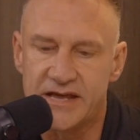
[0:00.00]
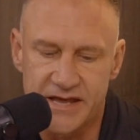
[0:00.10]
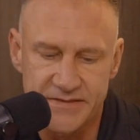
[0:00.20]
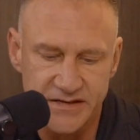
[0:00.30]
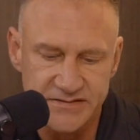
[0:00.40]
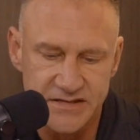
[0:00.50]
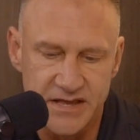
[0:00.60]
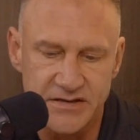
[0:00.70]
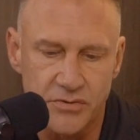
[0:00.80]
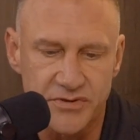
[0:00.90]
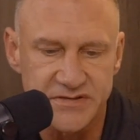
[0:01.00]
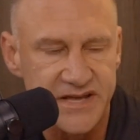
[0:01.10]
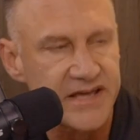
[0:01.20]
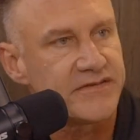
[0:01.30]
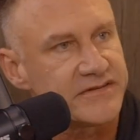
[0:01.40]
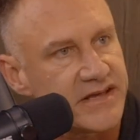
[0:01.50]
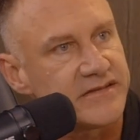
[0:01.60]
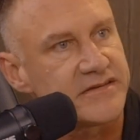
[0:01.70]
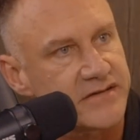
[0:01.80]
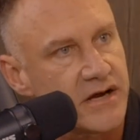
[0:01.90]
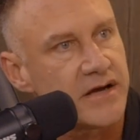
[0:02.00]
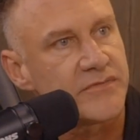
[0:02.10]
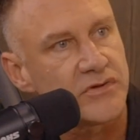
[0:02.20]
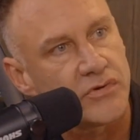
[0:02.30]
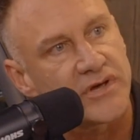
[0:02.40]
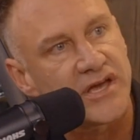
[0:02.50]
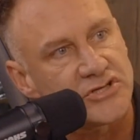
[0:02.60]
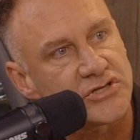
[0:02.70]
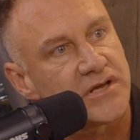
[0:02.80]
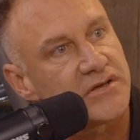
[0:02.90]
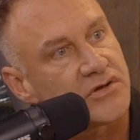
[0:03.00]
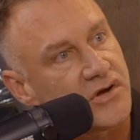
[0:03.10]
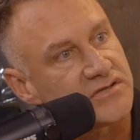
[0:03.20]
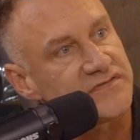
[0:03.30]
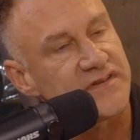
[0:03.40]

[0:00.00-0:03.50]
And that is that they know the day, the date, the time, the location, and the cause of